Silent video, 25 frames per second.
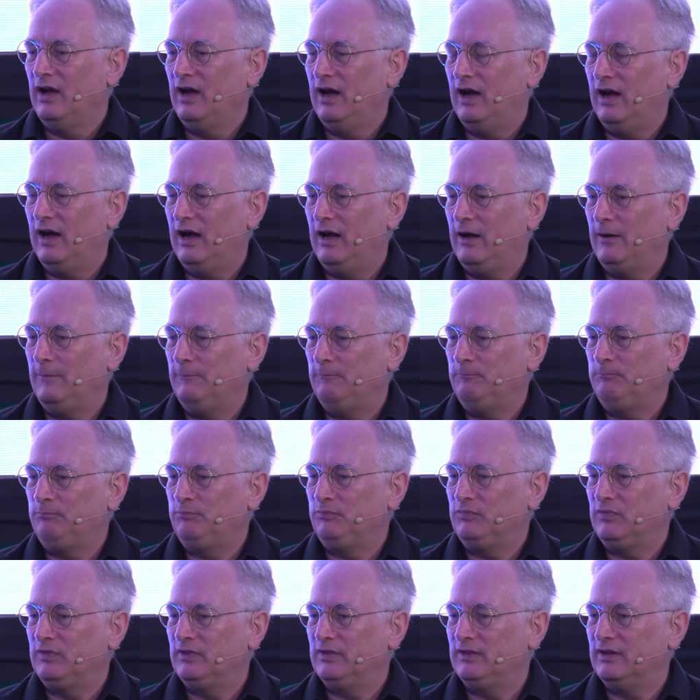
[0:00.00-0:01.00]

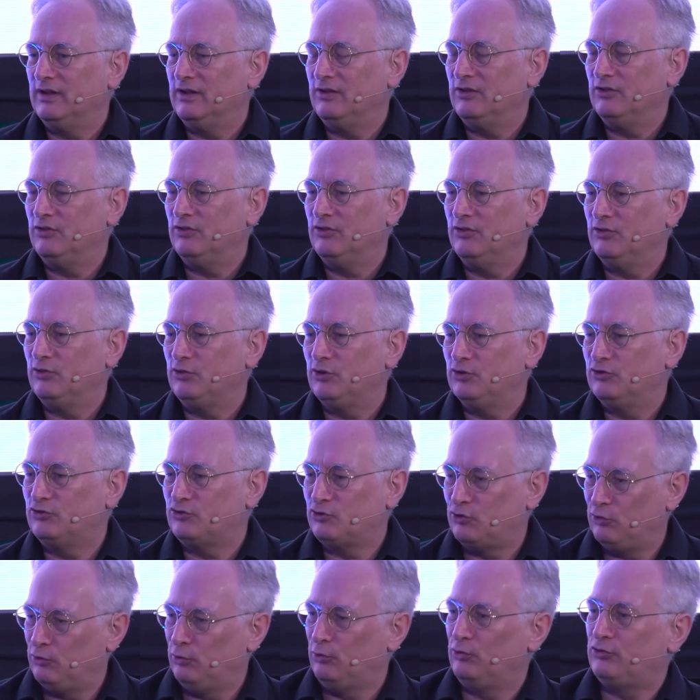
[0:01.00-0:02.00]
the
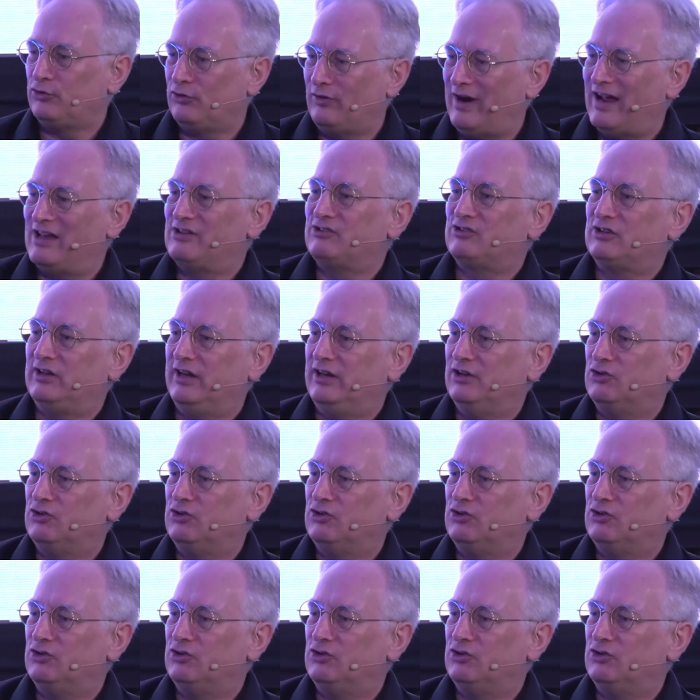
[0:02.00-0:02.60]
tools are actually